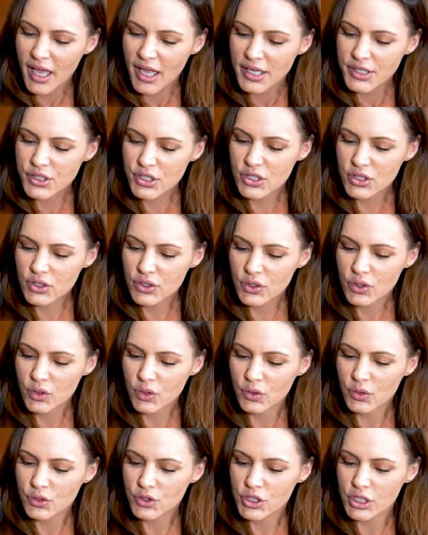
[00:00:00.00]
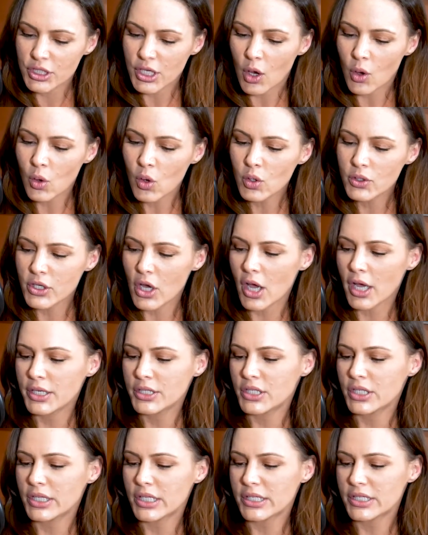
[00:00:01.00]
to hold on
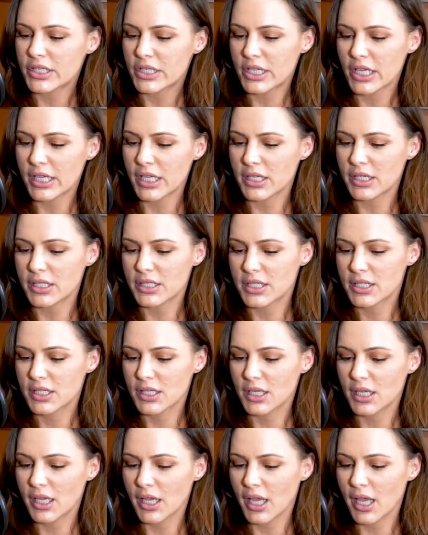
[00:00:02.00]
to these things.